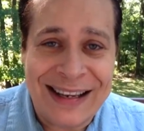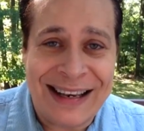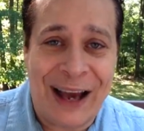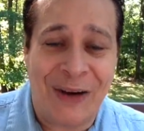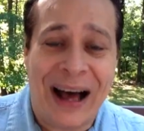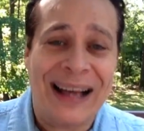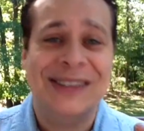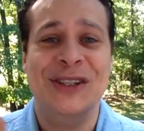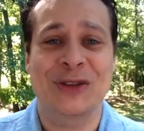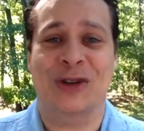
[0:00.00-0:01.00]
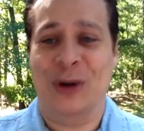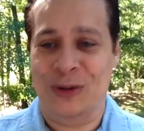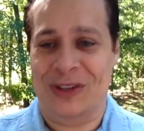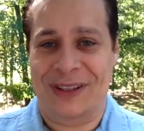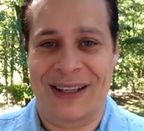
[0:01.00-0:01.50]
Now,
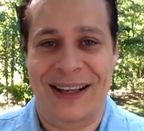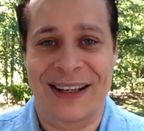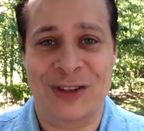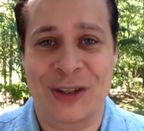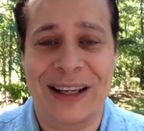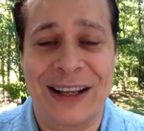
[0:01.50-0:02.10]
oxytocin is an